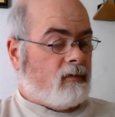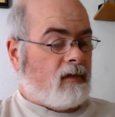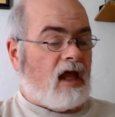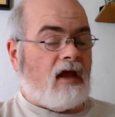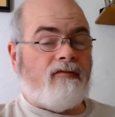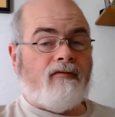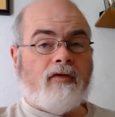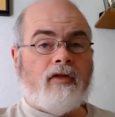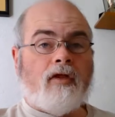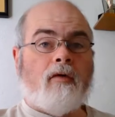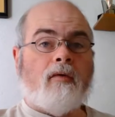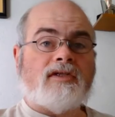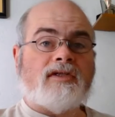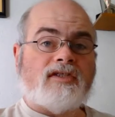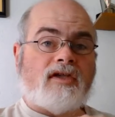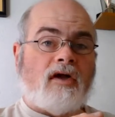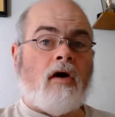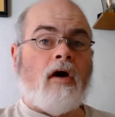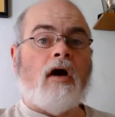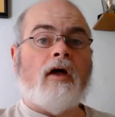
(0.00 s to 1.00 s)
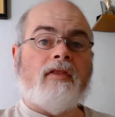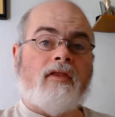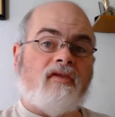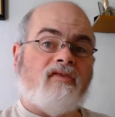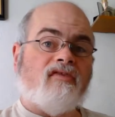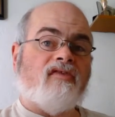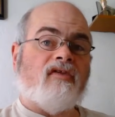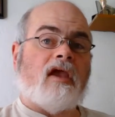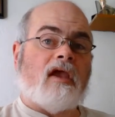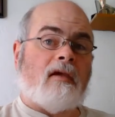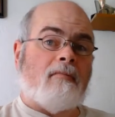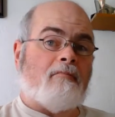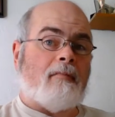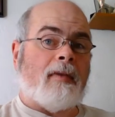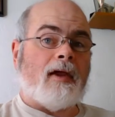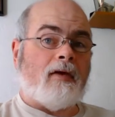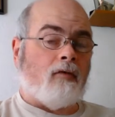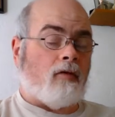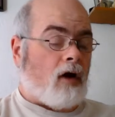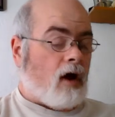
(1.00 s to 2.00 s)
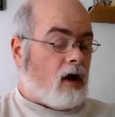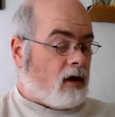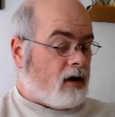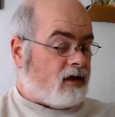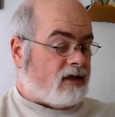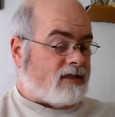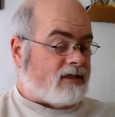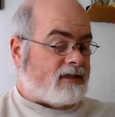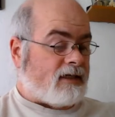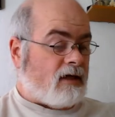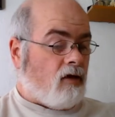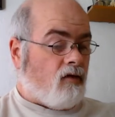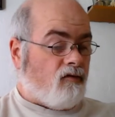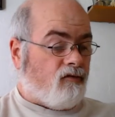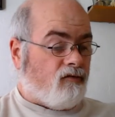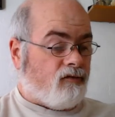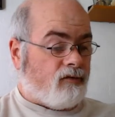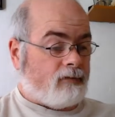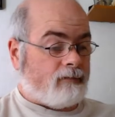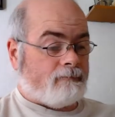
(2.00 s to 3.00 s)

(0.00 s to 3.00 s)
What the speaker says: even though it's on the same bedrock itself.